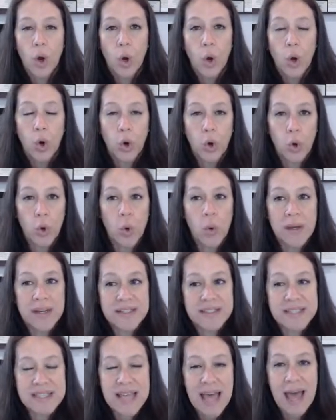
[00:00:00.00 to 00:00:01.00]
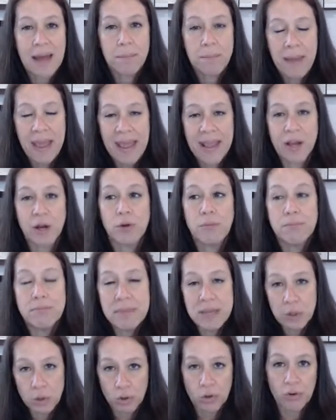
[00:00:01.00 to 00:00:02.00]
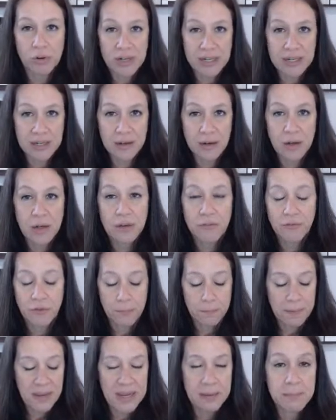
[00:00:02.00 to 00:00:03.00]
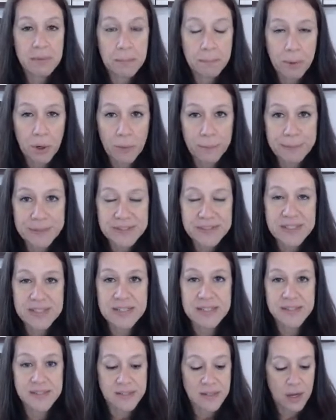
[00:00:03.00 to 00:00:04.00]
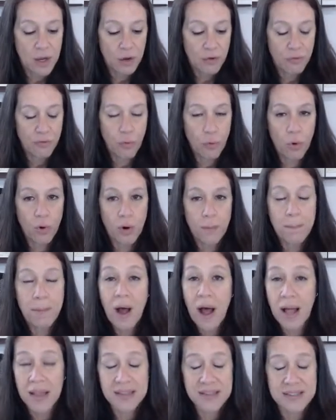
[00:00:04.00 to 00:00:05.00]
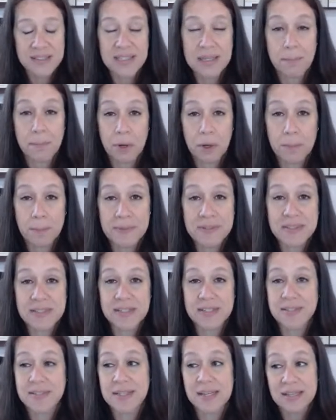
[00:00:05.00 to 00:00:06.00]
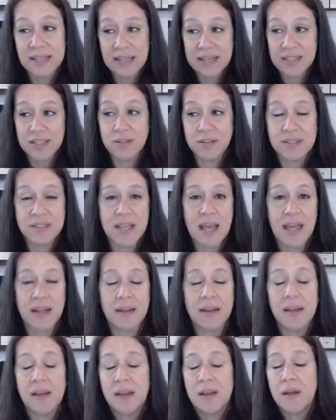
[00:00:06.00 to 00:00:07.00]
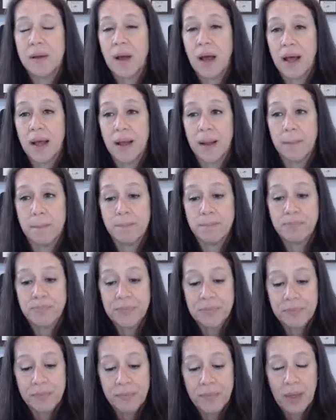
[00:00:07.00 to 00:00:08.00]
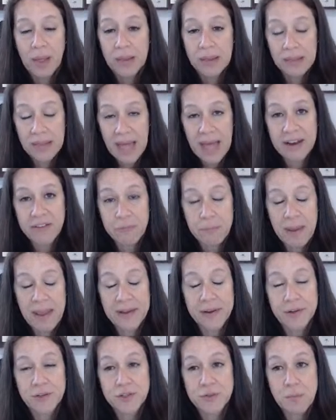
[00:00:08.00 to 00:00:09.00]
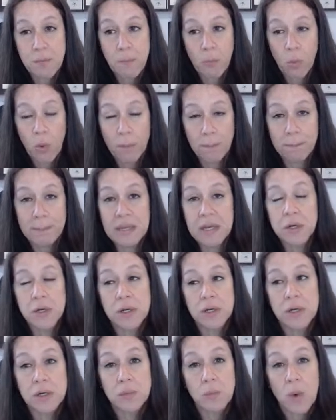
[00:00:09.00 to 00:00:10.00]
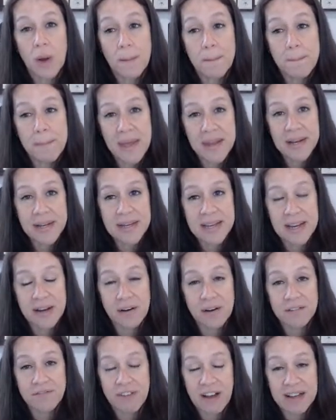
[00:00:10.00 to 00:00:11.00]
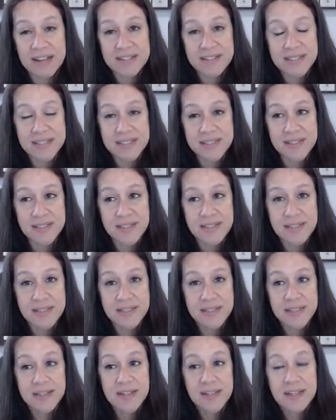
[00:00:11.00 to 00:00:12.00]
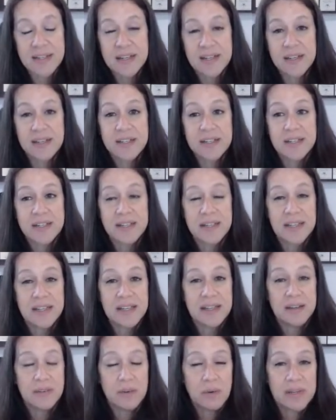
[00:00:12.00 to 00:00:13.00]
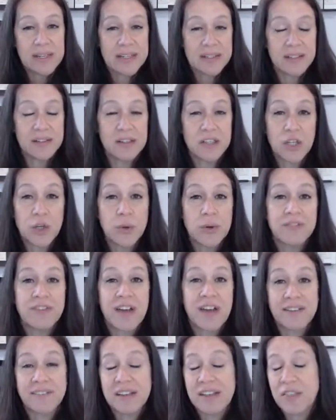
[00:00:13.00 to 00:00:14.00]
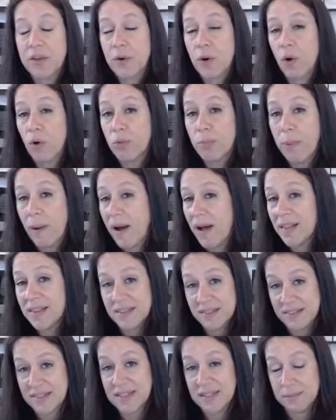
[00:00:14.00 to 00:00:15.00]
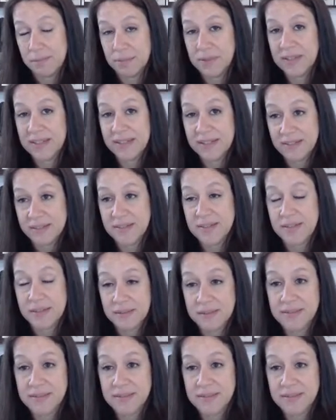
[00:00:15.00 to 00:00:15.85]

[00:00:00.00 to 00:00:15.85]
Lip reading: who is that payer mirroring for payment purposes, for policy purposes. And like you said, a lot of payers will mirror what Medicare advises in lieu of having their own policy in place.